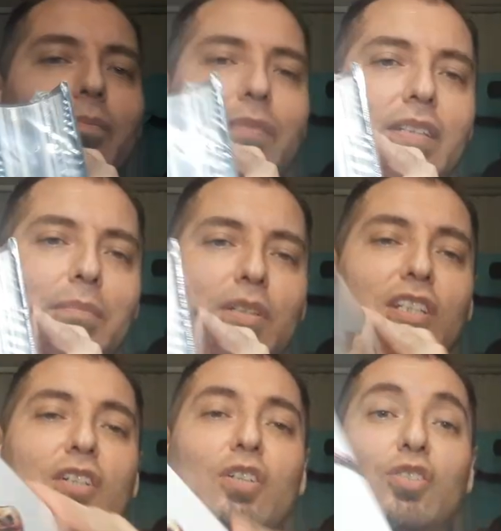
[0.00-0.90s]
It's the
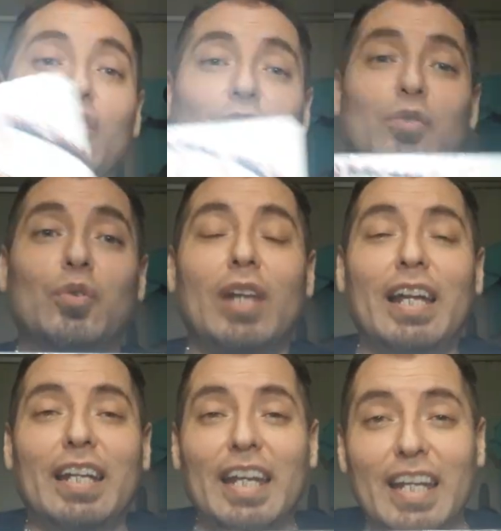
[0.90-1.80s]
material. So if you
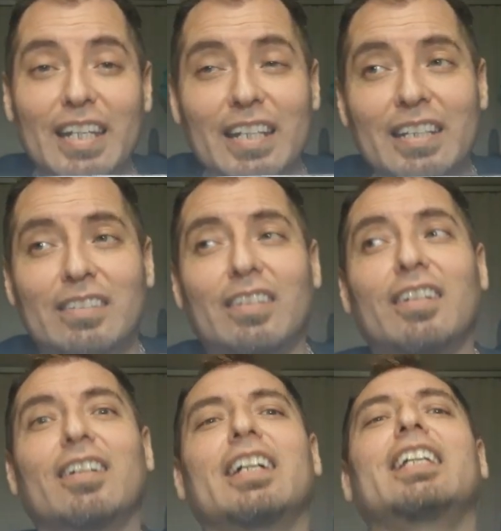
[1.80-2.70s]
like Aliens,
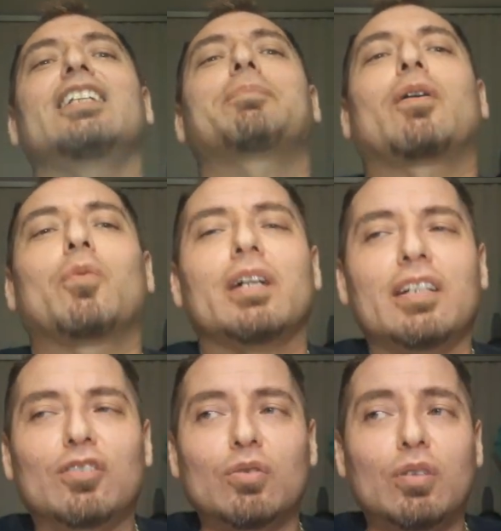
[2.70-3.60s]
Aliens Part 1
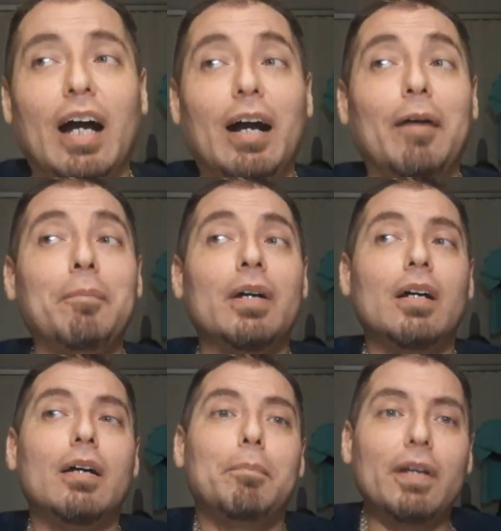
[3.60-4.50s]
and 2. I'm
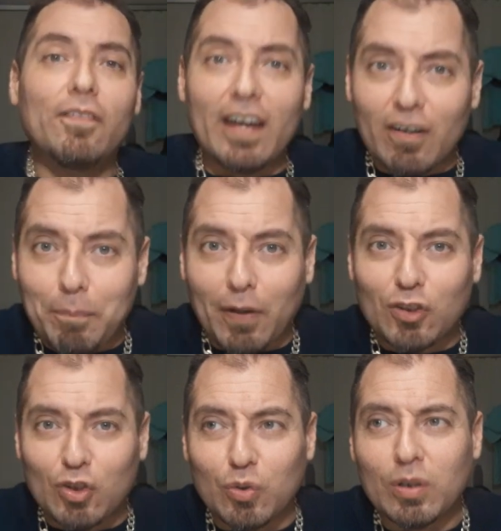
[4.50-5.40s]
big fan of
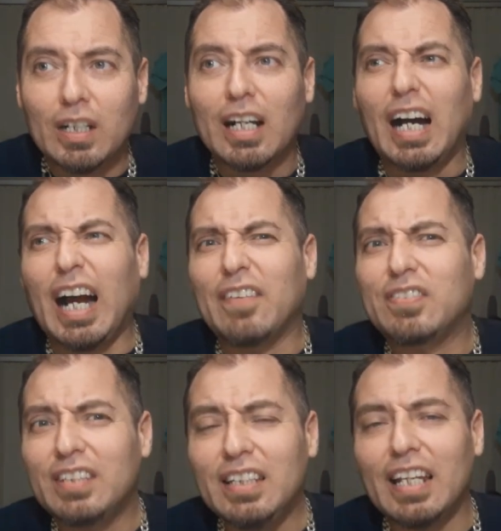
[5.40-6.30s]
Part 2. I've
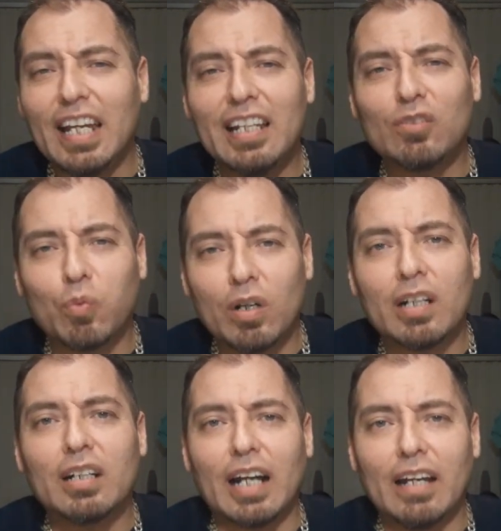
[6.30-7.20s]
seen Aliens
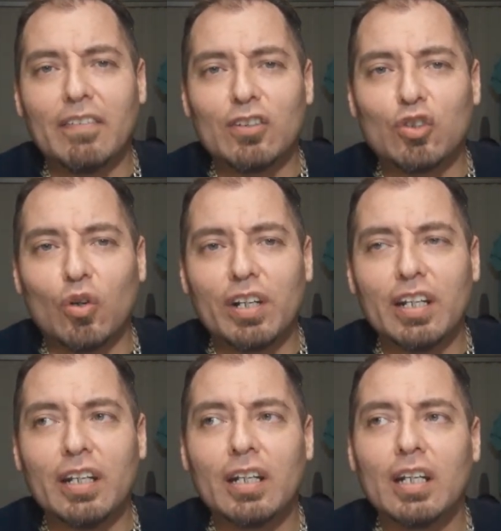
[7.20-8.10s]
1. I've enjoyed
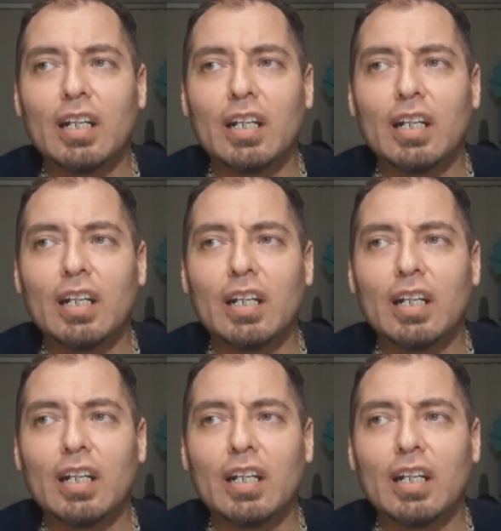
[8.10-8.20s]
it.